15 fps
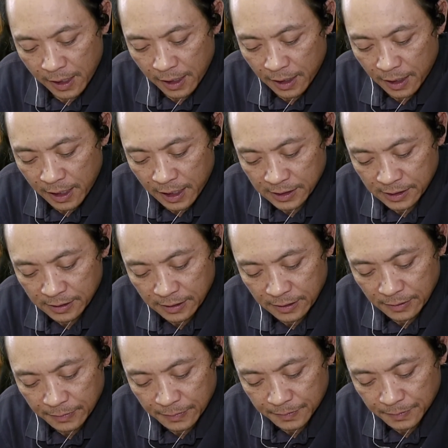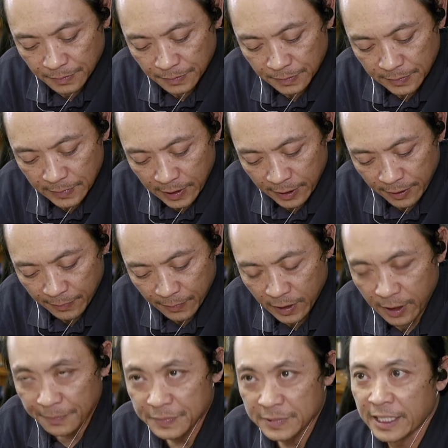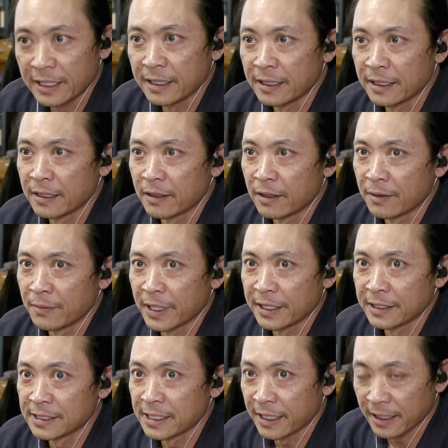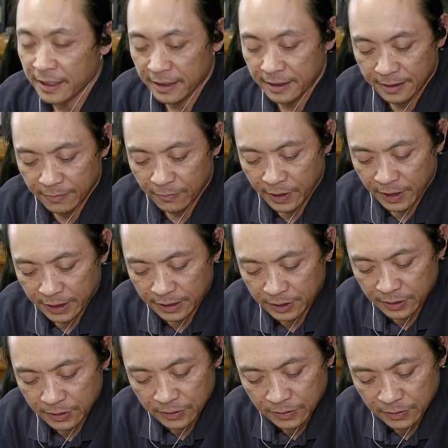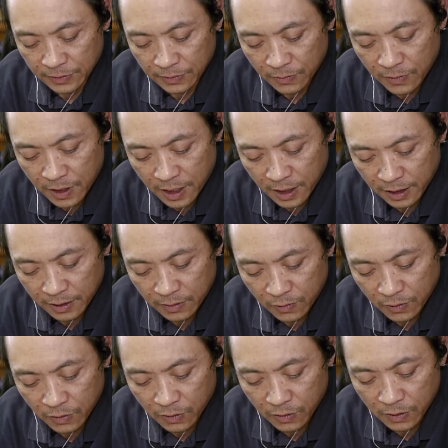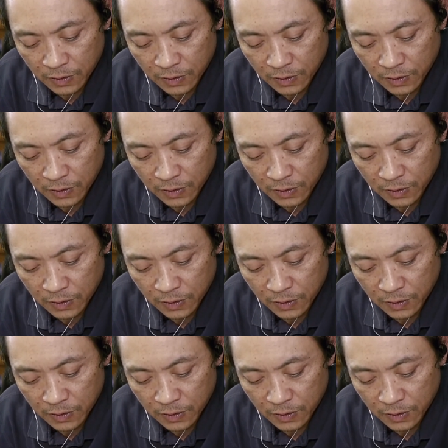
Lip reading: Awesome. I'm updated on my tech, ready to rock and roll.